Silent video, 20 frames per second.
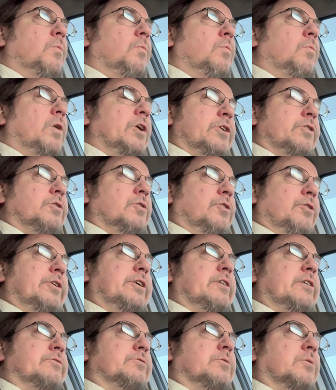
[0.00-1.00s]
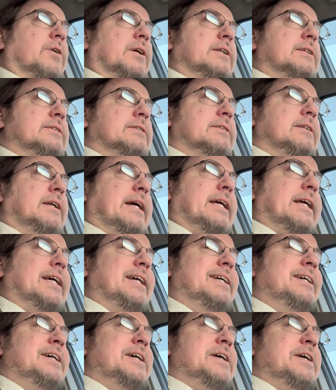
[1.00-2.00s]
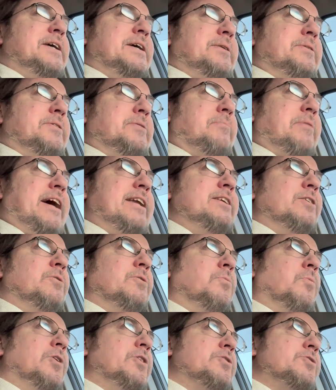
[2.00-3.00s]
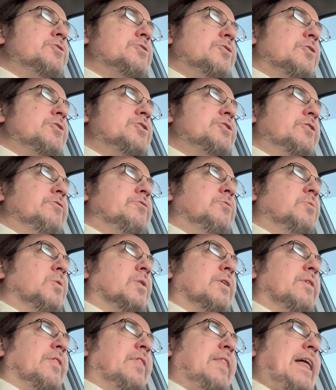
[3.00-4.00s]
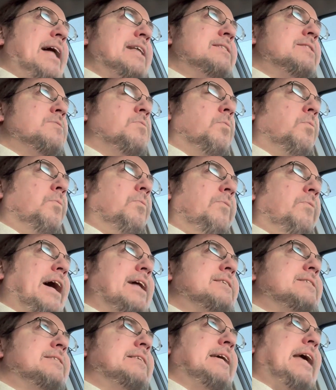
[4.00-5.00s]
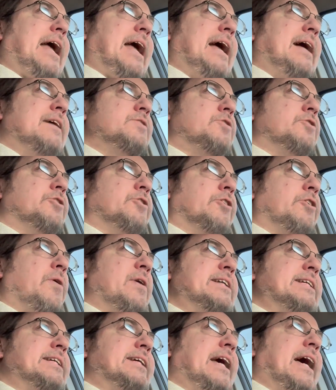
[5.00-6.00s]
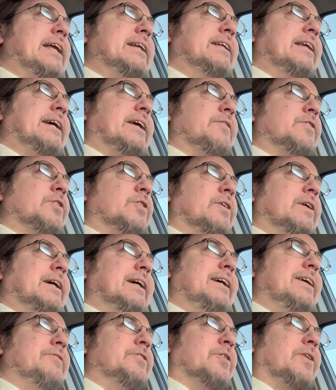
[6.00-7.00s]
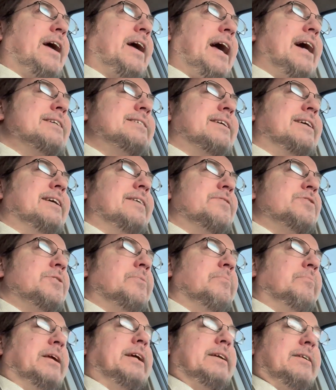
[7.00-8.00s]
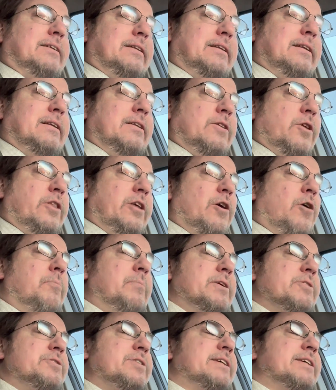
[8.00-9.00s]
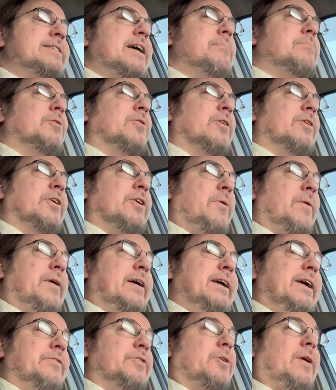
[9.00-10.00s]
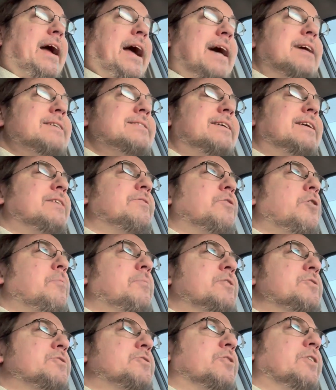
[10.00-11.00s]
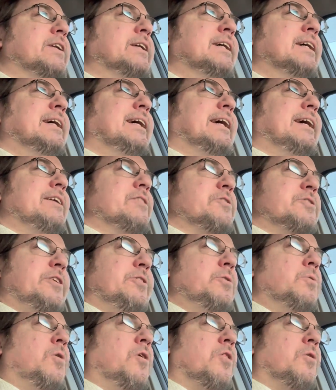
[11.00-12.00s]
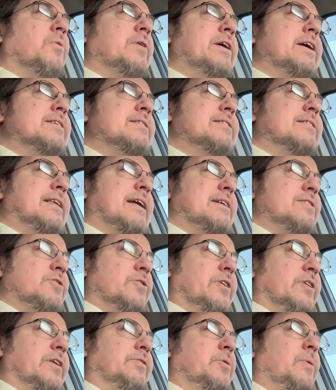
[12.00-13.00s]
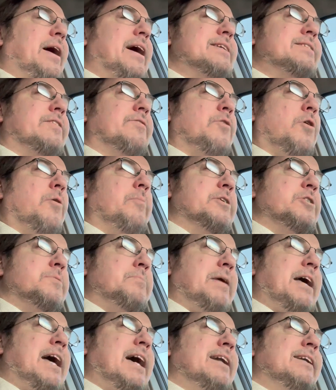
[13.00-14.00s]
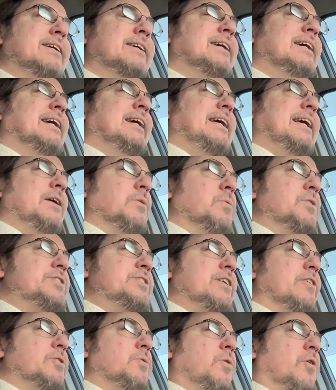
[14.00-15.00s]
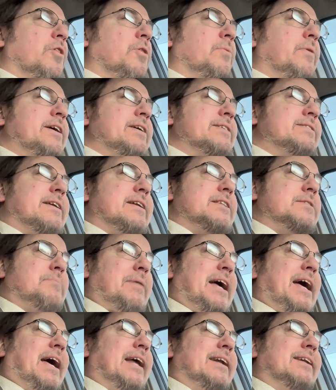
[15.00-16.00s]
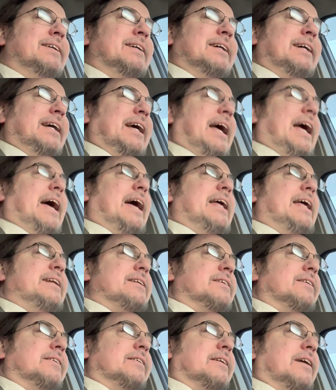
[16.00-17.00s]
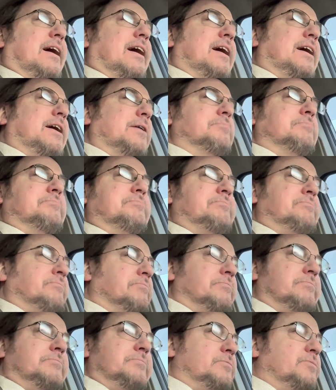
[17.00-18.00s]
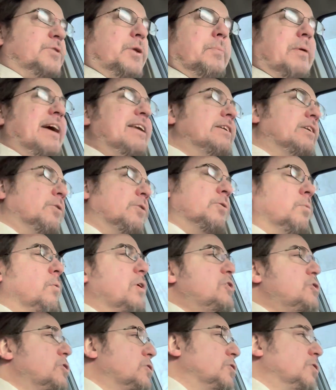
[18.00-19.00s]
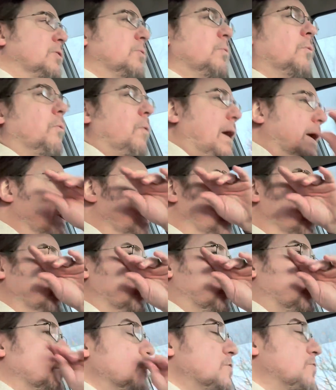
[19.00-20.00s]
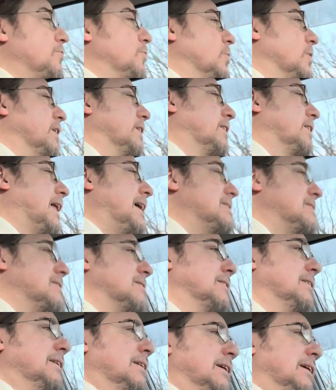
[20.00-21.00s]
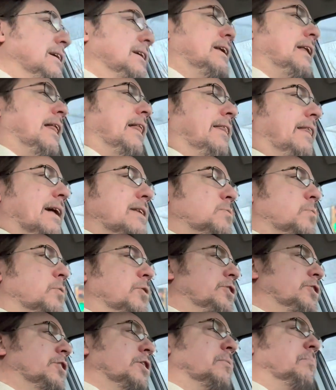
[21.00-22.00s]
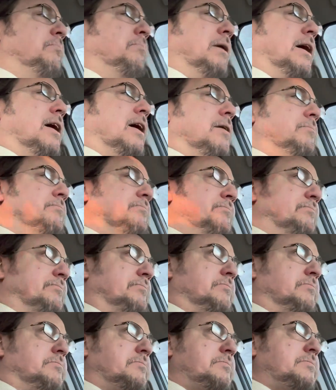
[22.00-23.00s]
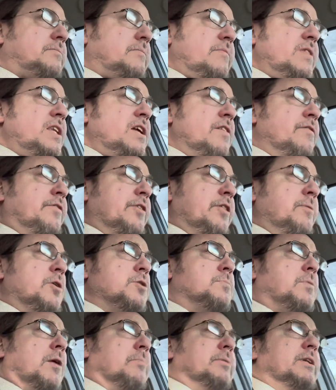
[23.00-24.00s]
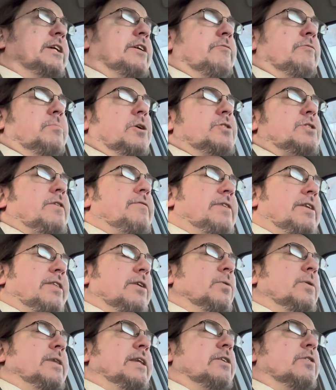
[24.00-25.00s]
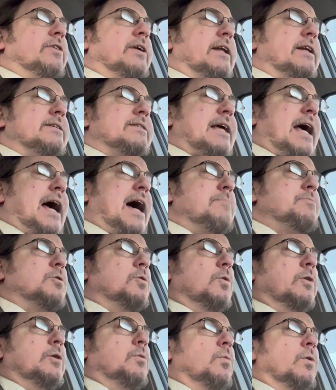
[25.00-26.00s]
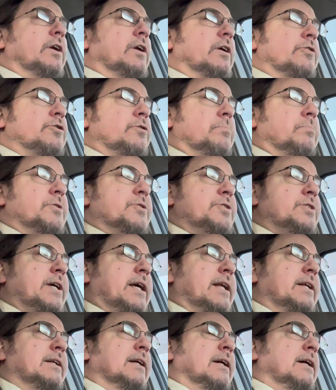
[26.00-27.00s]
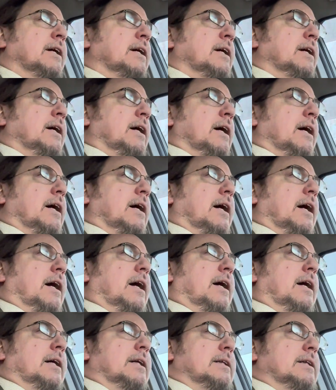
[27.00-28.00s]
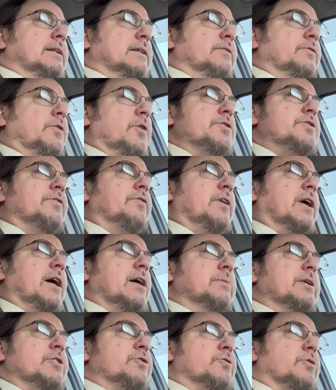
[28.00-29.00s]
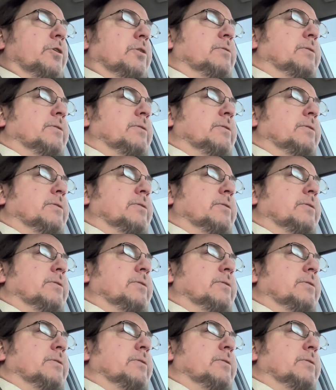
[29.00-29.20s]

what you're looking for. Like depending on what you're searching for, that's that's the answer you're going to get. Like if you're if you're asking if some like the oatmeal's the example. Or you, if you're asking if oatmeal's good, it'll tell you all the ways that it's good. If you ask if oatmeal's bad, it will tell you all the ways that it's bad. And um, depending on which way you search for it, that's that's what you're gonna, um, for the most part, believe because everything on the internet is absolutely 100% uh, falsifiably true.